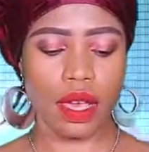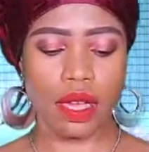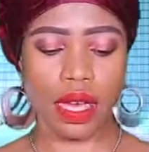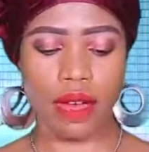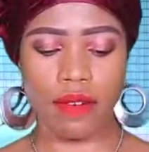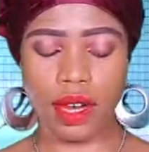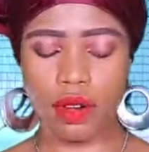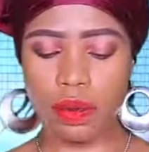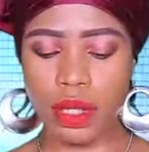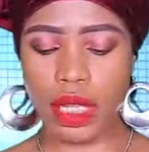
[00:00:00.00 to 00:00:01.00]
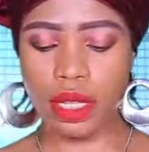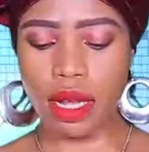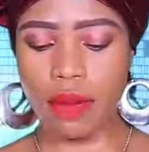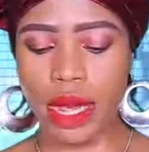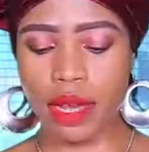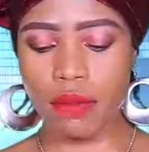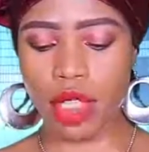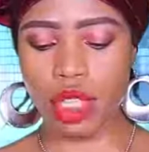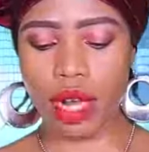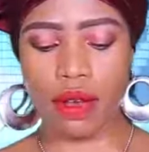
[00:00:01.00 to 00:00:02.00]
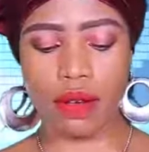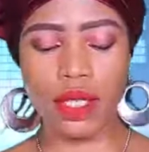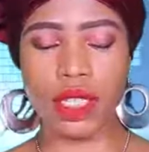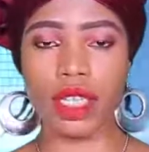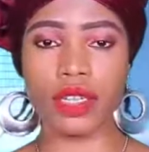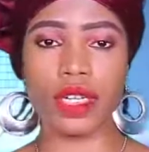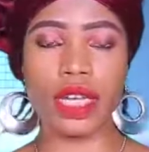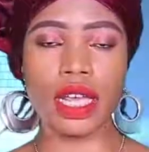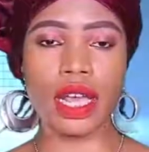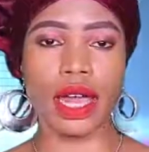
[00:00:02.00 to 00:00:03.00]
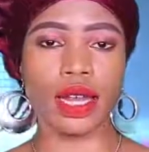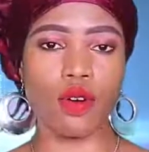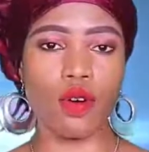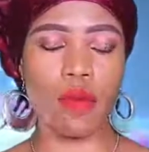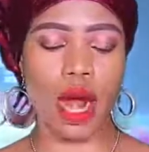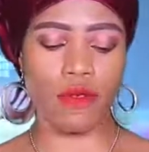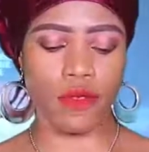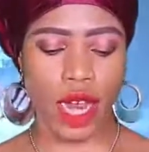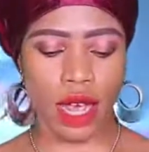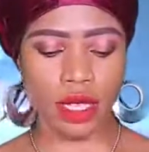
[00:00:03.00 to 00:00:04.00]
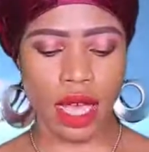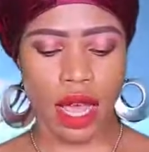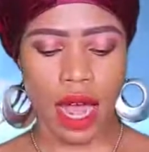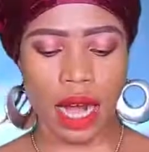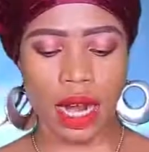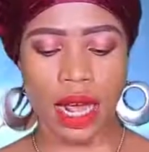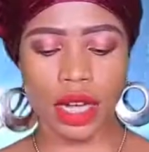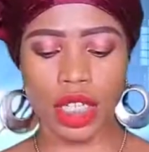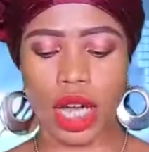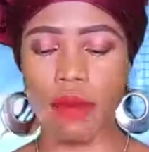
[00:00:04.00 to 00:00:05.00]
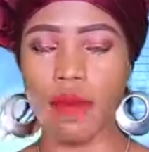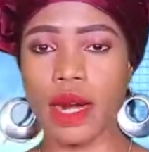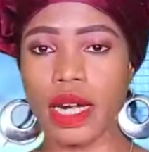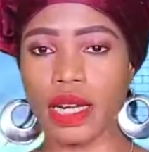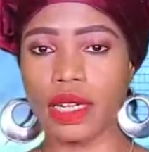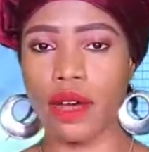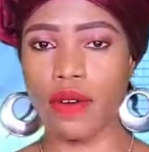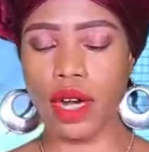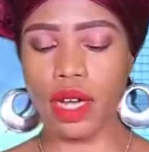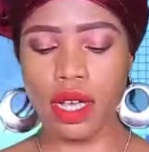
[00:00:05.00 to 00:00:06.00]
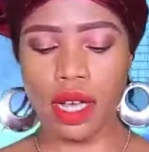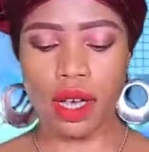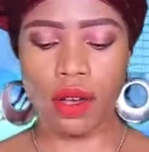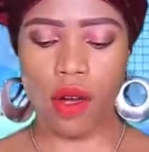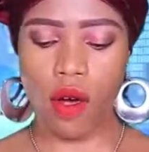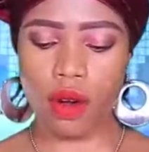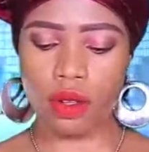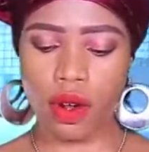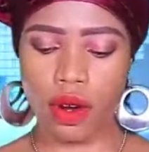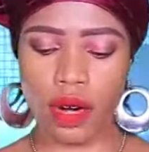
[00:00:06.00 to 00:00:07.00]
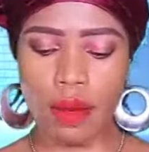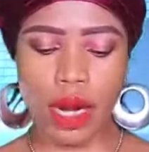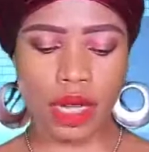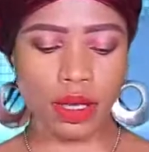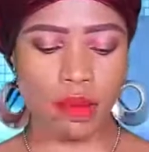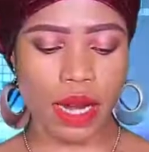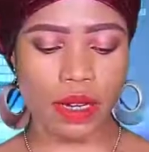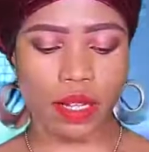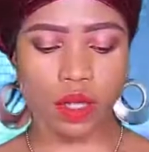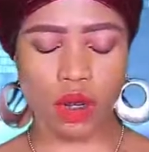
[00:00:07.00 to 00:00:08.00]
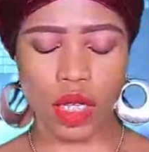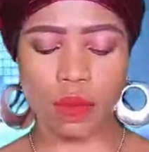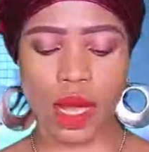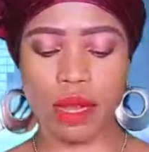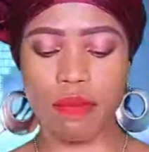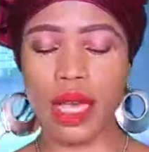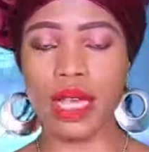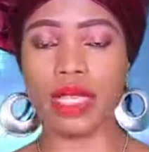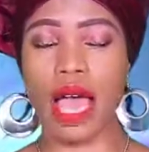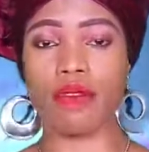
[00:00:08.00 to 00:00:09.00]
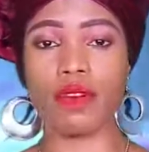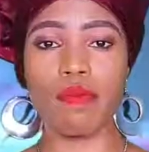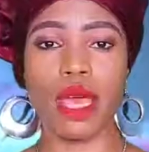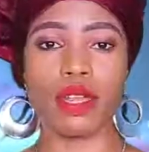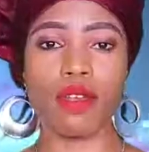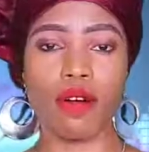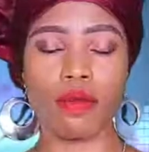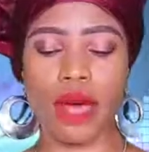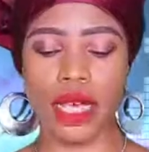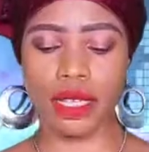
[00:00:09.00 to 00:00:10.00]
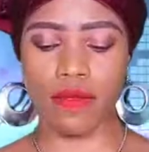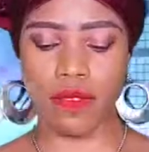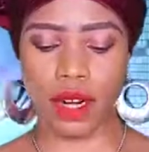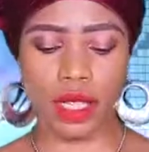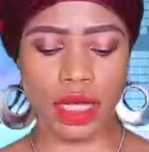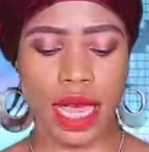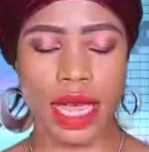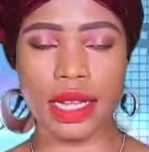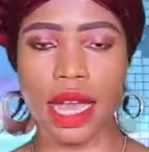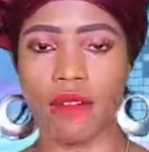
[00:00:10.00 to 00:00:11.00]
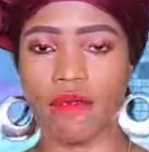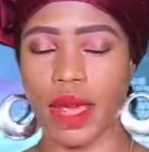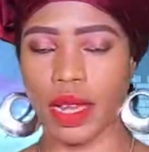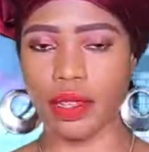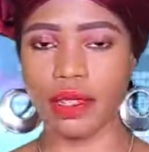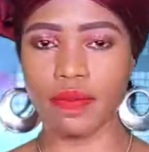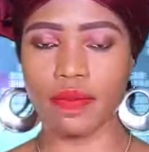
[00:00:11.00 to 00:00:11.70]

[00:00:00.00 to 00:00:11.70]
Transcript: The governor, represented by Commissioner of Security and Home Affairs, Alhaji Abubakar Daura, called on remnants bandits to respect the peace agreement done by Zamfara State government.